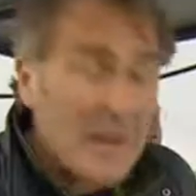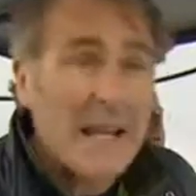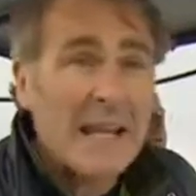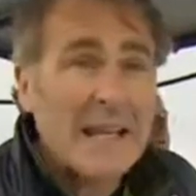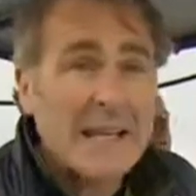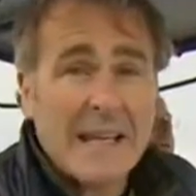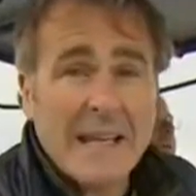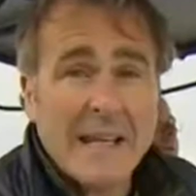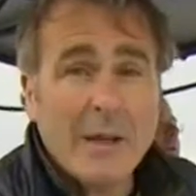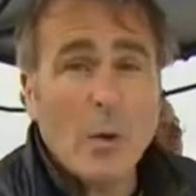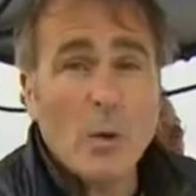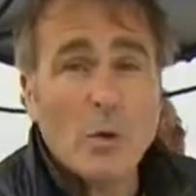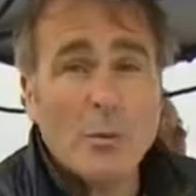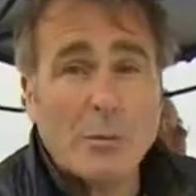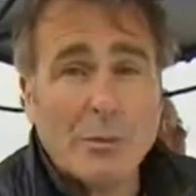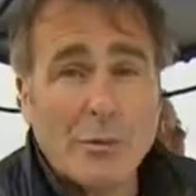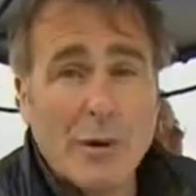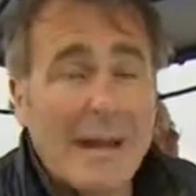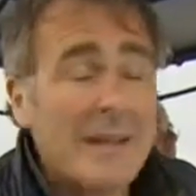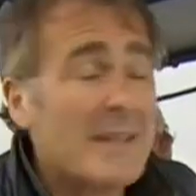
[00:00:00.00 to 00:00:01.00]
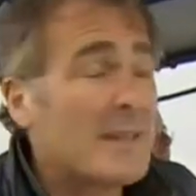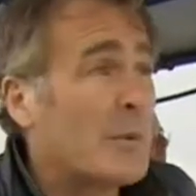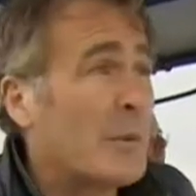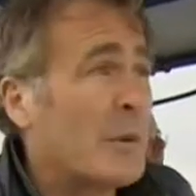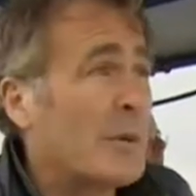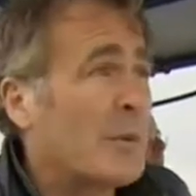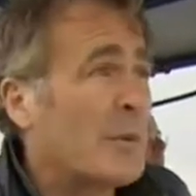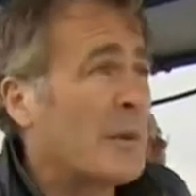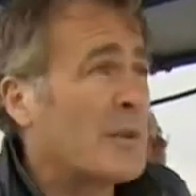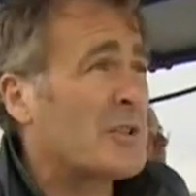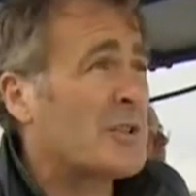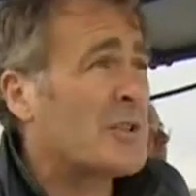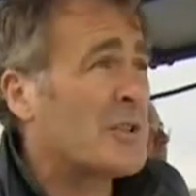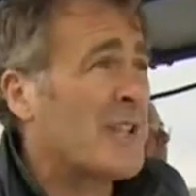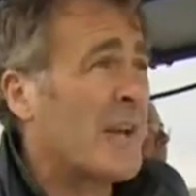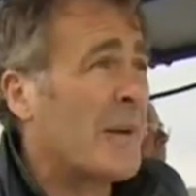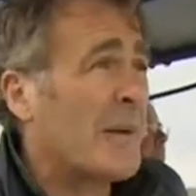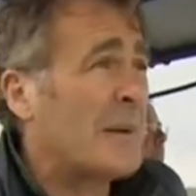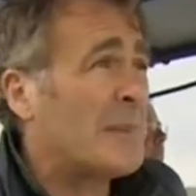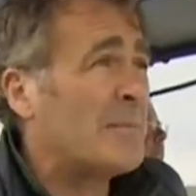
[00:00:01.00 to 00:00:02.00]
the lake here called Brantwood. We're just
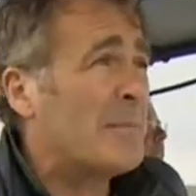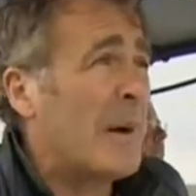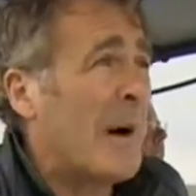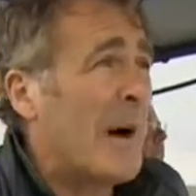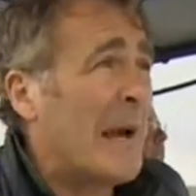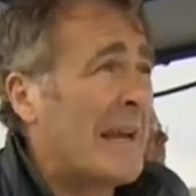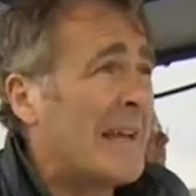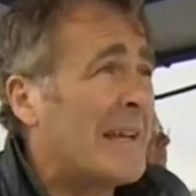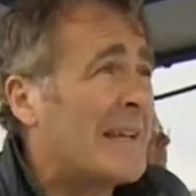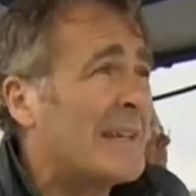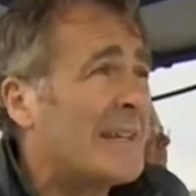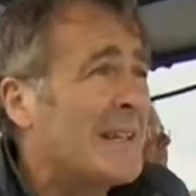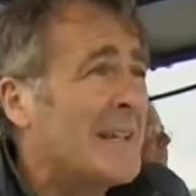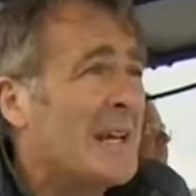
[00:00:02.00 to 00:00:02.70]
going by it.